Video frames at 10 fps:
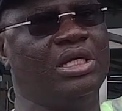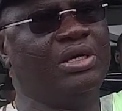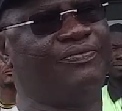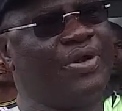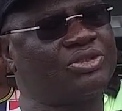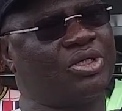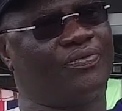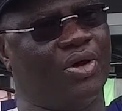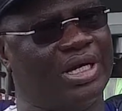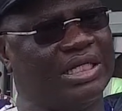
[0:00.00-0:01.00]
influx
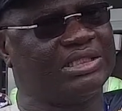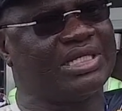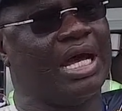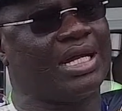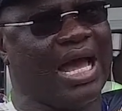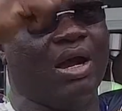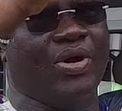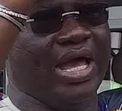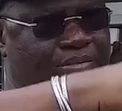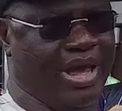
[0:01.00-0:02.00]
of unregistered
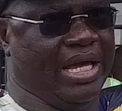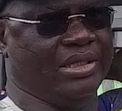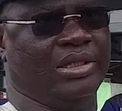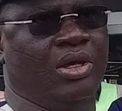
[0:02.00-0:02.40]
gateway men